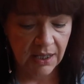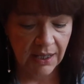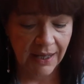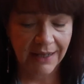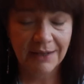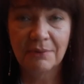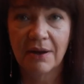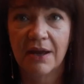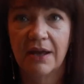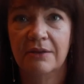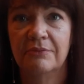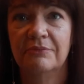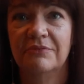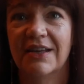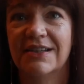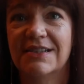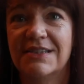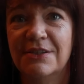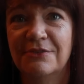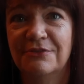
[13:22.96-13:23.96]
Anyway,
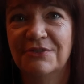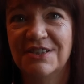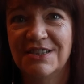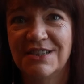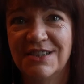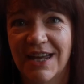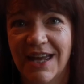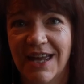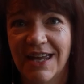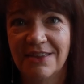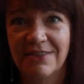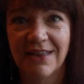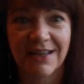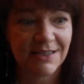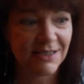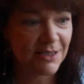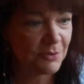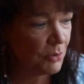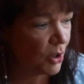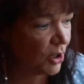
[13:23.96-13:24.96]
that's it for today.
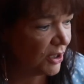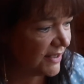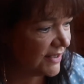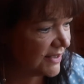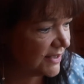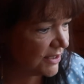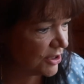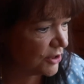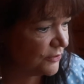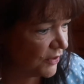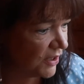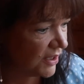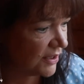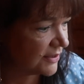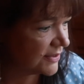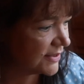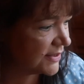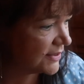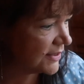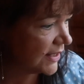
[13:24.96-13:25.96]
That's my Stitch
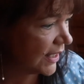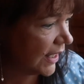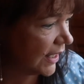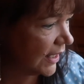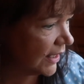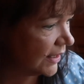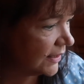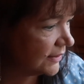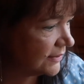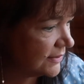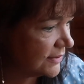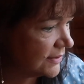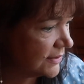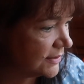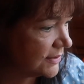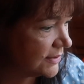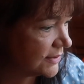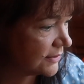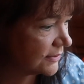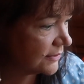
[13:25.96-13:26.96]
Fix
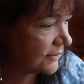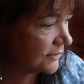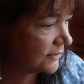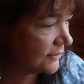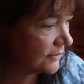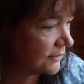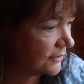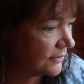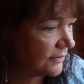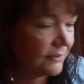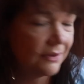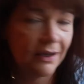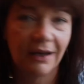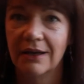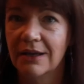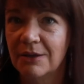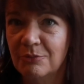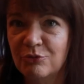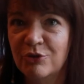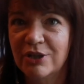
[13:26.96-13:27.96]
and
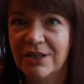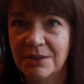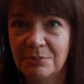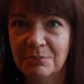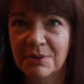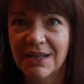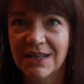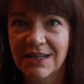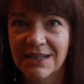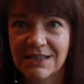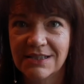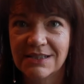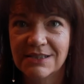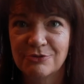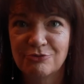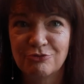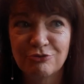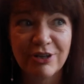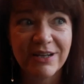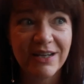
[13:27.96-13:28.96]
I'm really
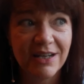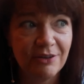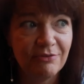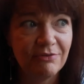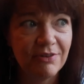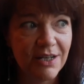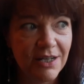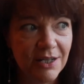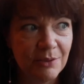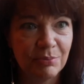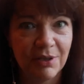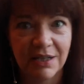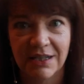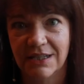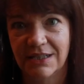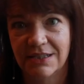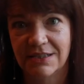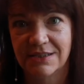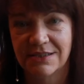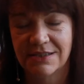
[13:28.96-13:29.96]
pleased, really, really
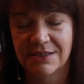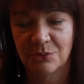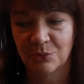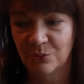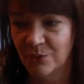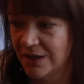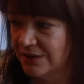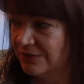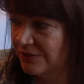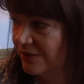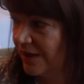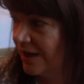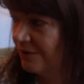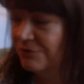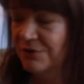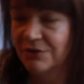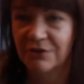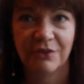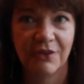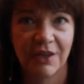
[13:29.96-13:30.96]
pleased with
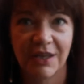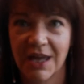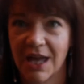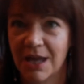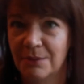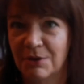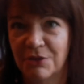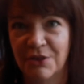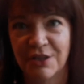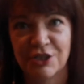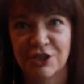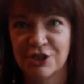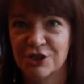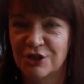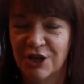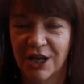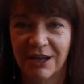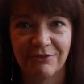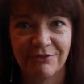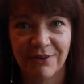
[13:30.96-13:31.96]
everything that came. I think she's
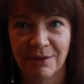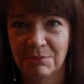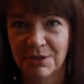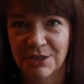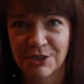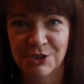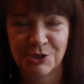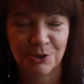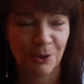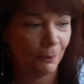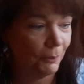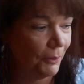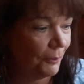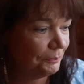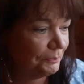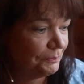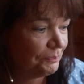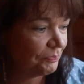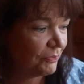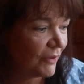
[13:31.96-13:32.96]
doing a fabulous job.
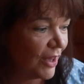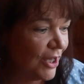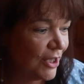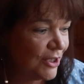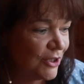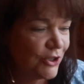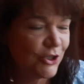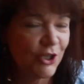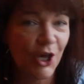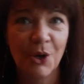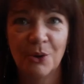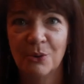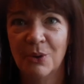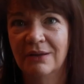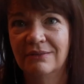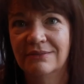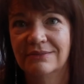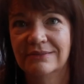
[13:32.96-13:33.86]
So,